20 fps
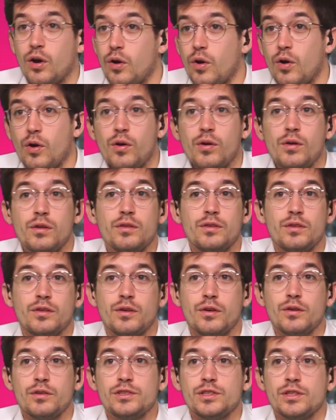all the
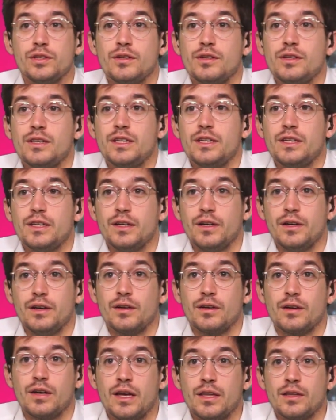audio only
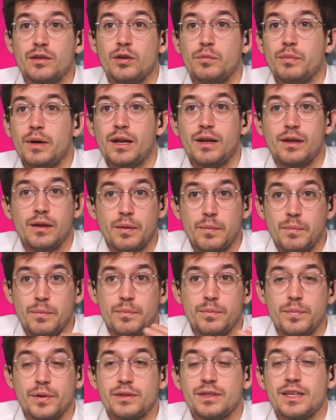and global
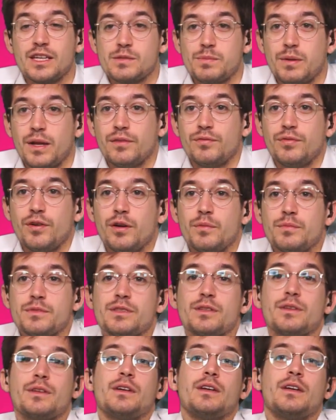podcast
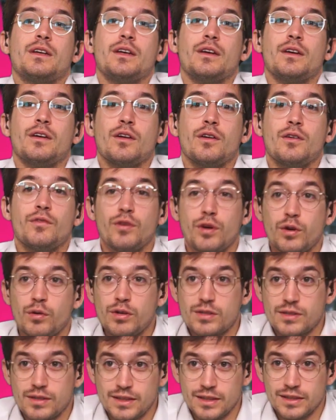platforms. Follow
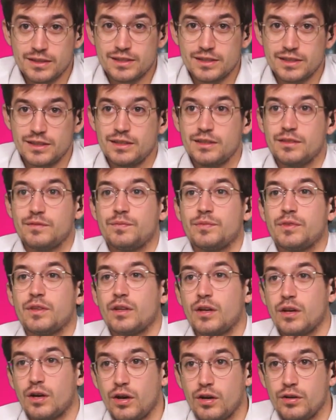us on LinkedIn
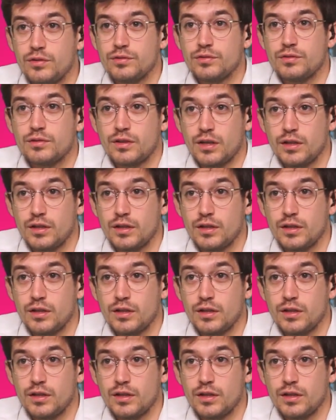and